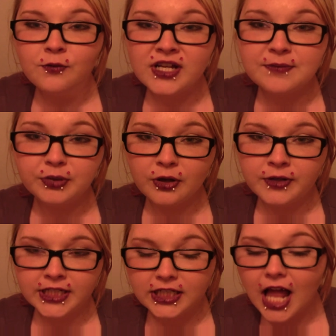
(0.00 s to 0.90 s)
was
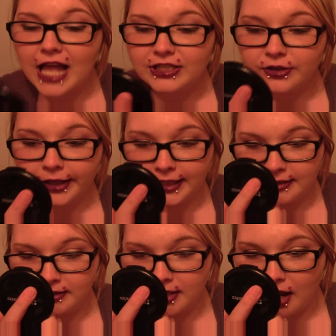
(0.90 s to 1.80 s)
blowing it a lot, so I
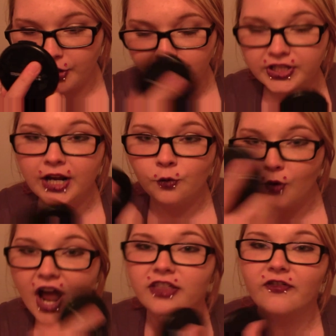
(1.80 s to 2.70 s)
can understand
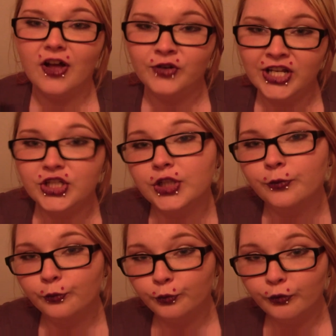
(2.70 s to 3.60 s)
why the
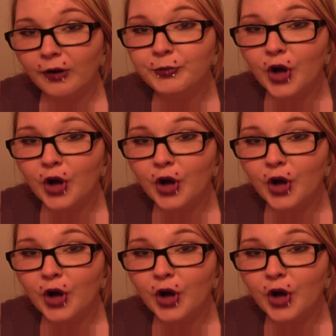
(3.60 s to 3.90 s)
foundation rubbed